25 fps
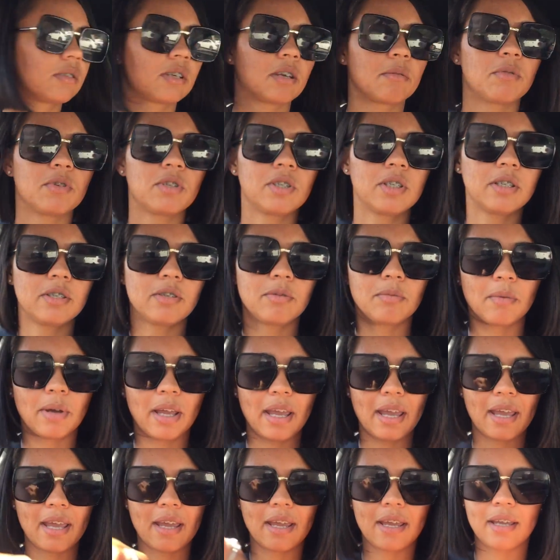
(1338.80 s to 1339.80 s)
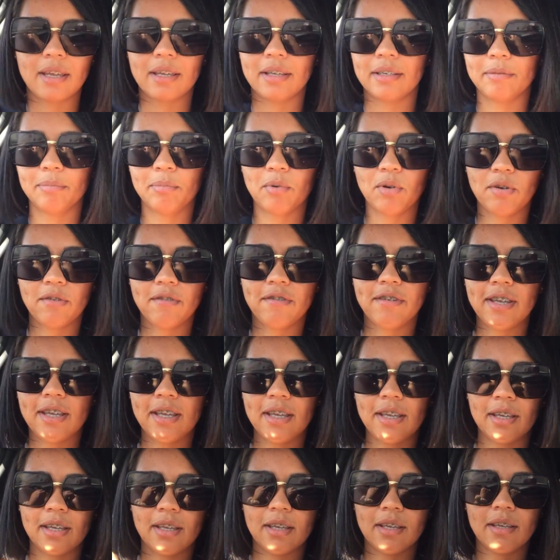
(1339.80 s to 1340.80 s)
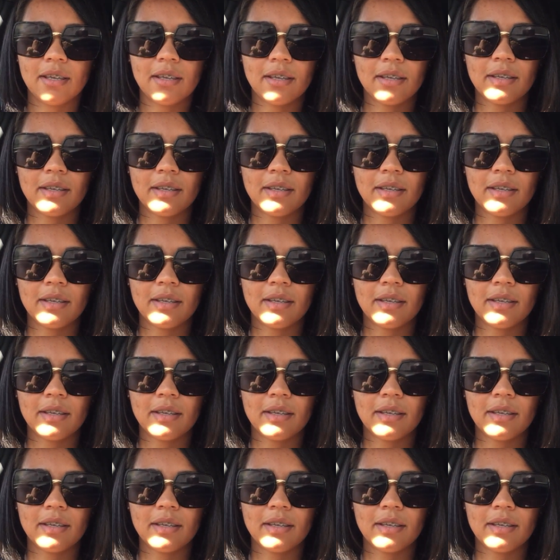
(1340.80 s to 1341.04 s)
You must just wait, Bovi.